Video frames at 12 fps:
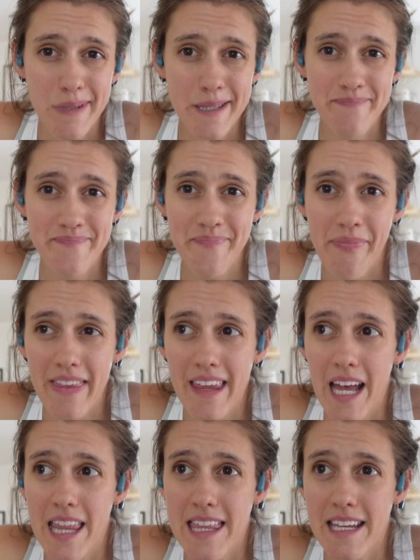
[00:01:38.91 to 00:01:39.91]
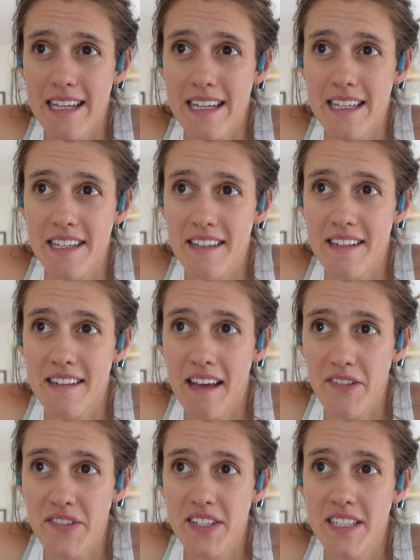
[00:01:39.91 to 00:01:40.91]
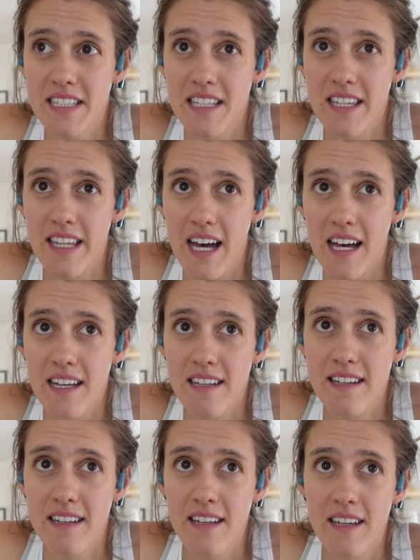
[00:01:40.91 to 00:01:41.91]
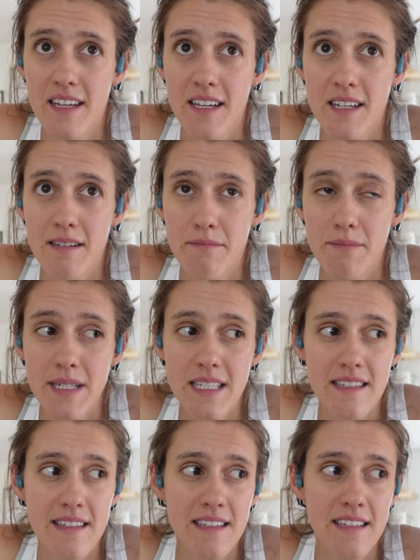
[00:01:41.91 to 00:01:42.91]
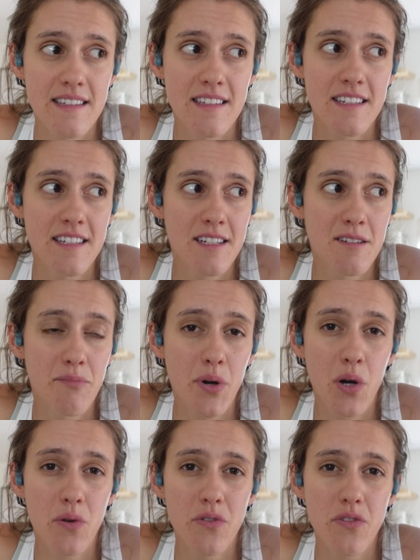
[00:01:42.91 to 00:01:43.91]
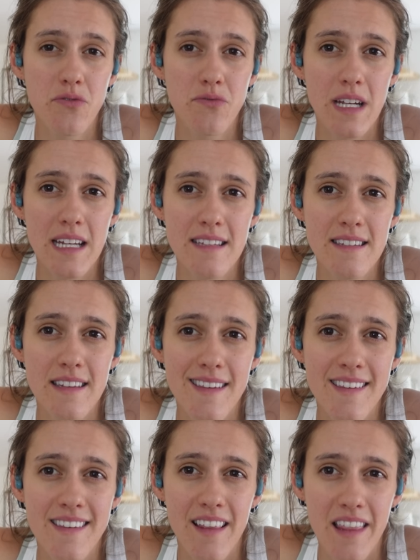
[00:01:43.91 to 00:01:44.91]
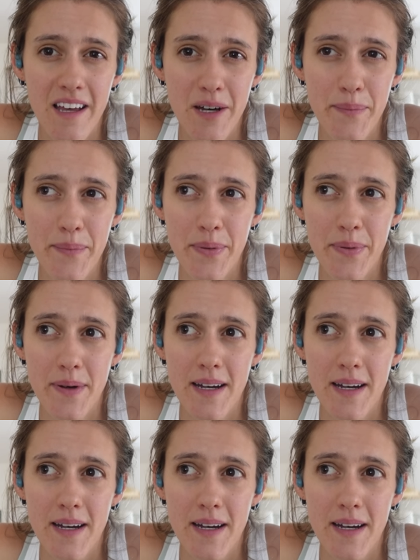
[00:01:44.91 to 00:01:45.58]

I think it is definitely that mid-season post-race slump.